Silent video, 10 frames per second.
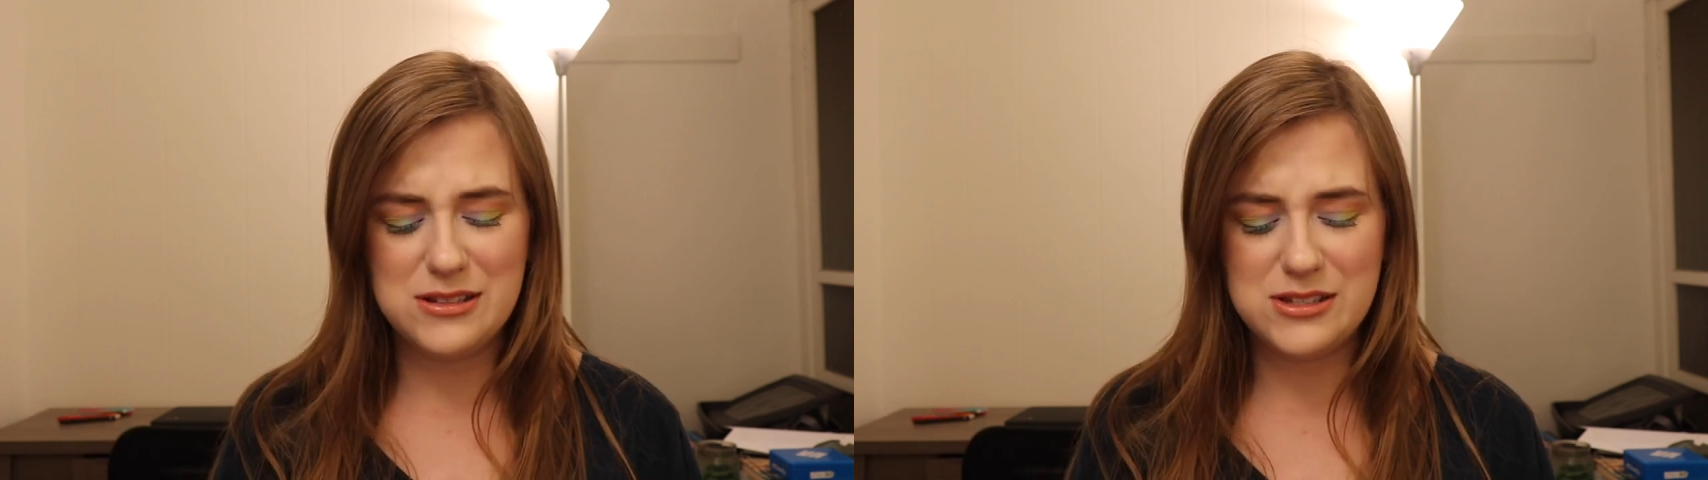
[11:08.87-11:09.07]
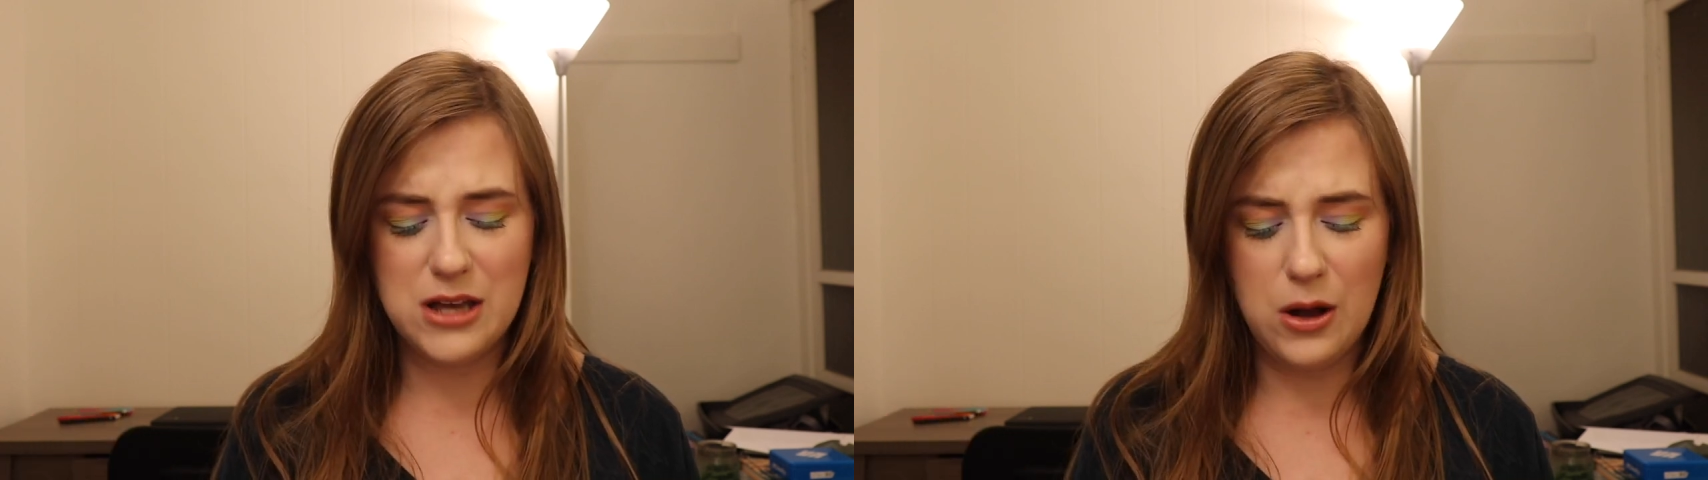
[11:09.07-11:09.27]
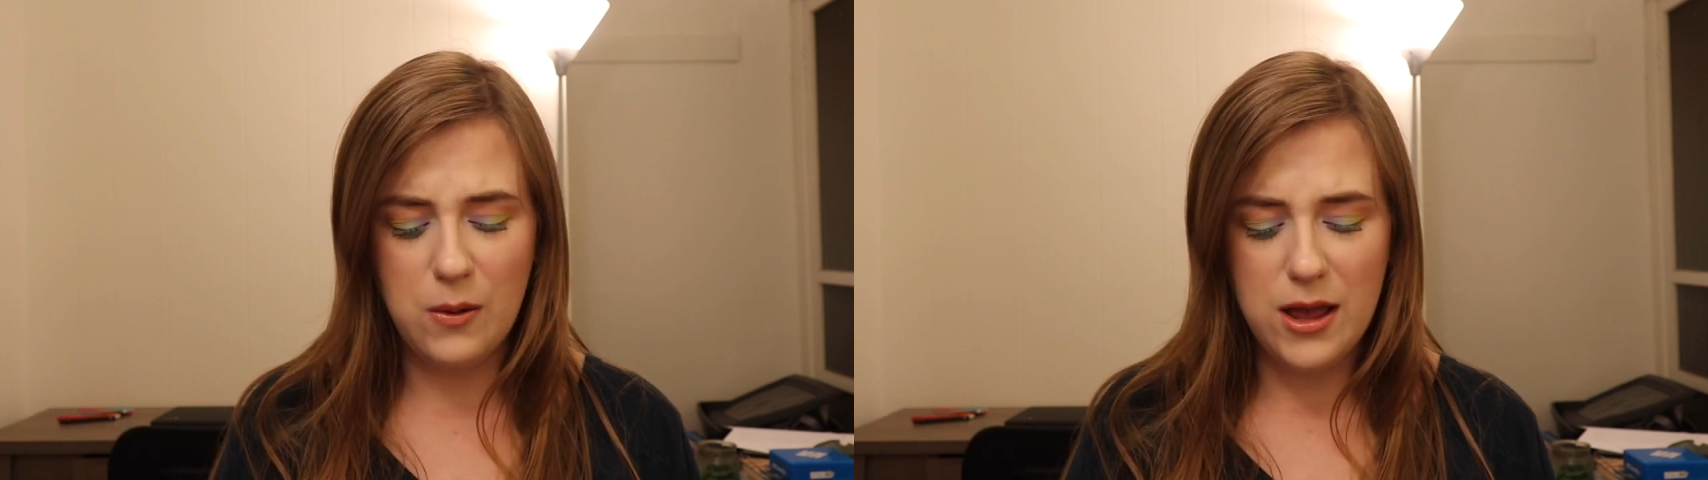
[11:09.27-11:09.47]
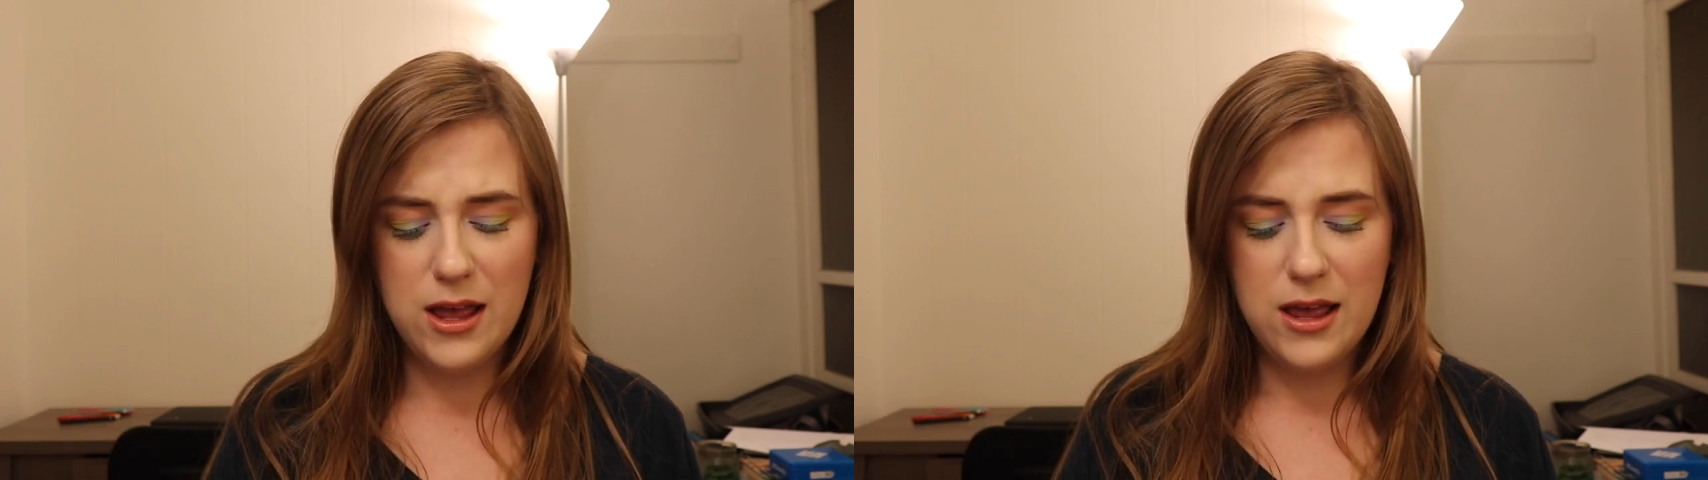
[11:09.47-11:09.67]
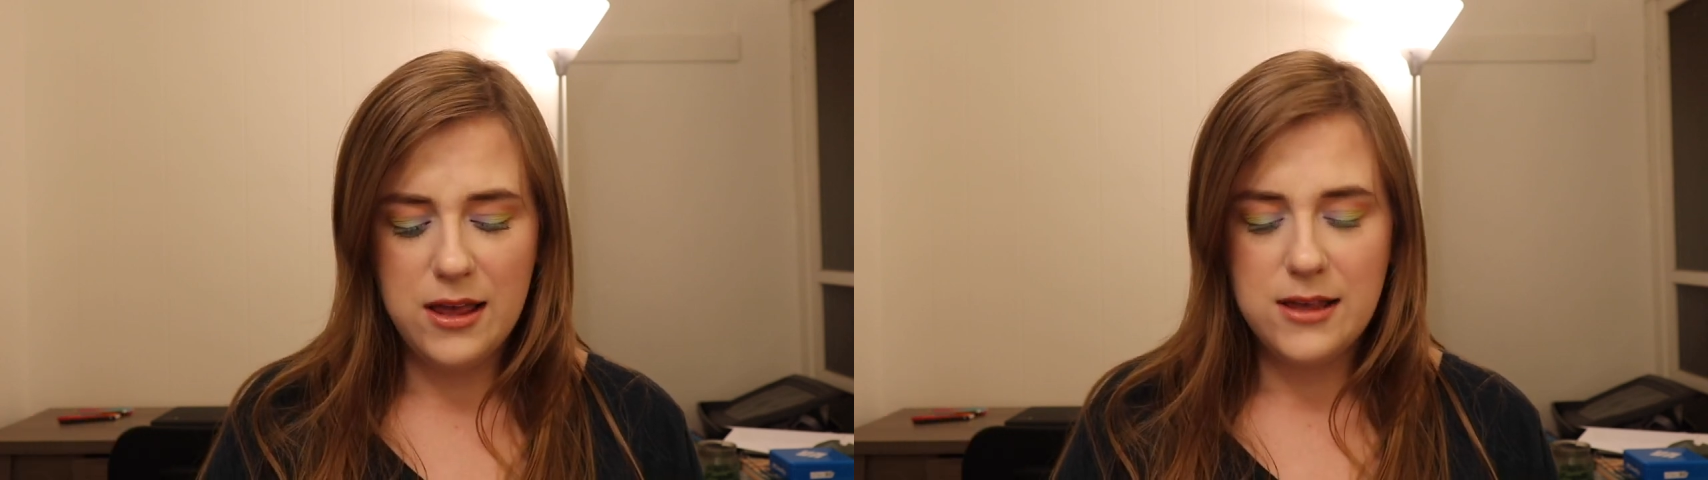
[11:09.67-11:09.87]
so
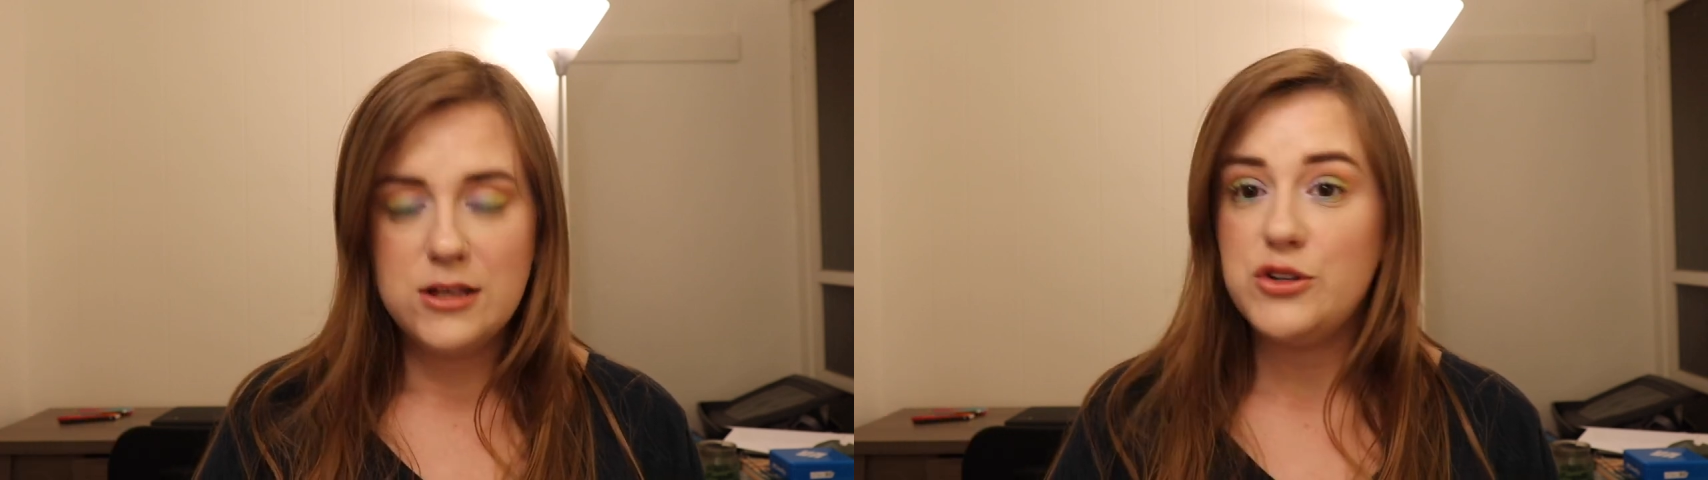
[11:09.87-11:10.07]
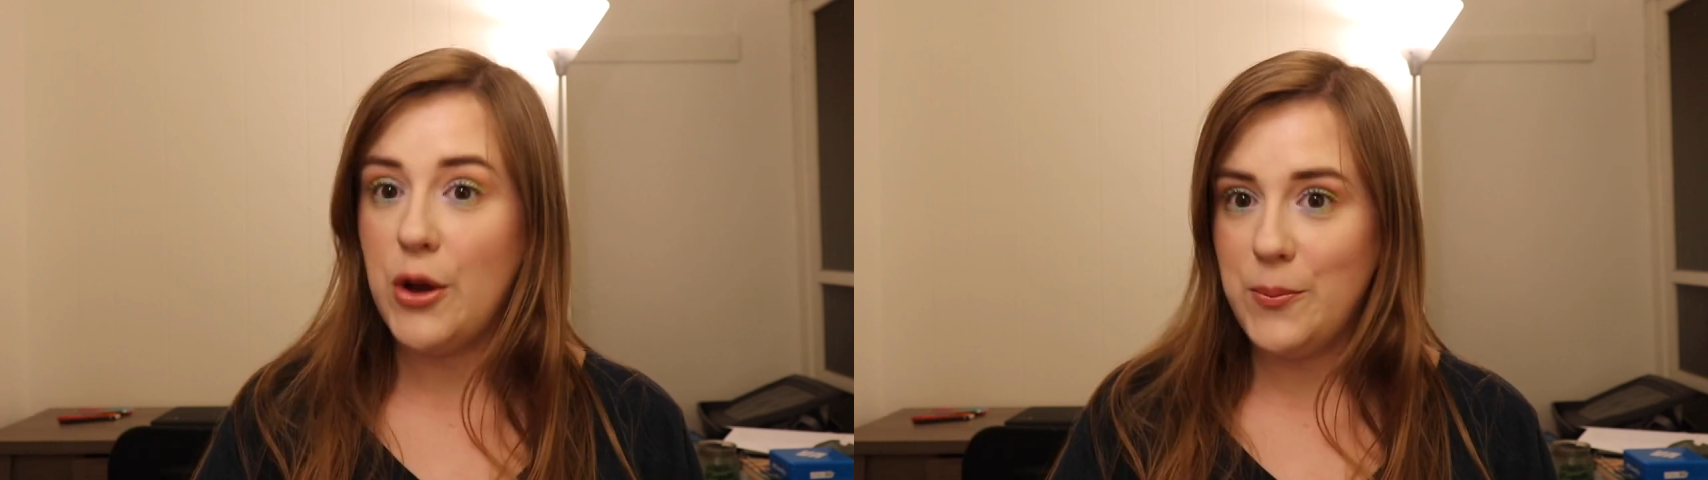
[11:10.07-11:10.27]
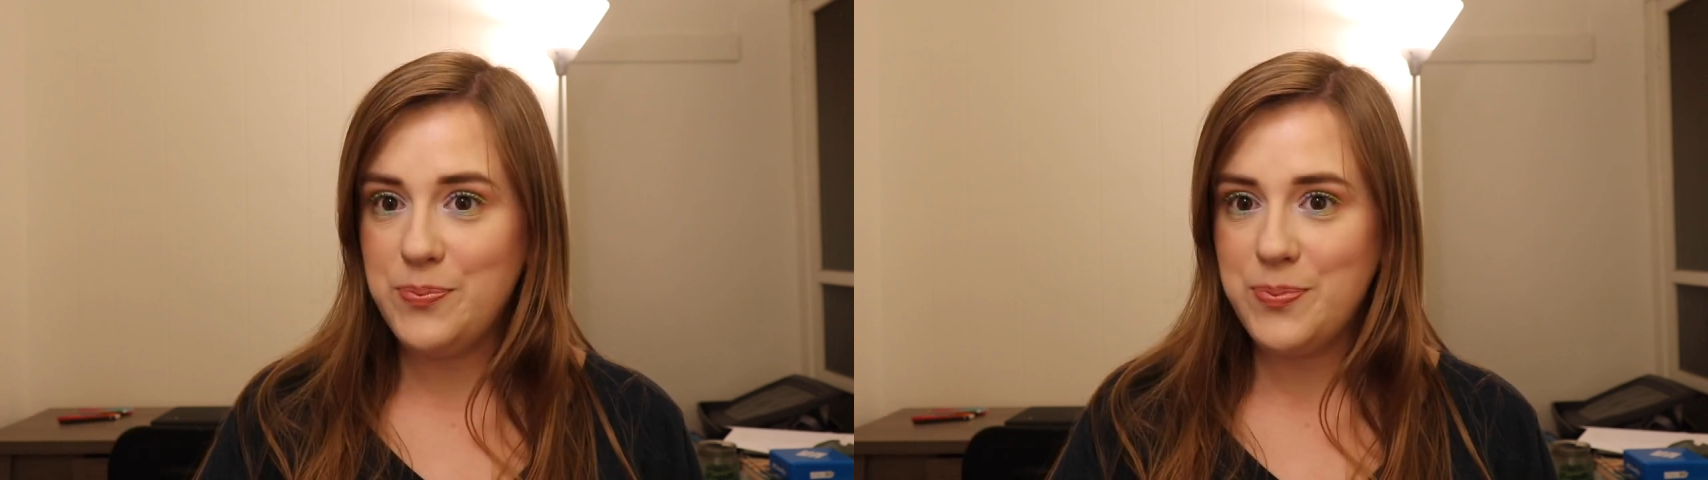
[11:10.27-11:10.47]
no.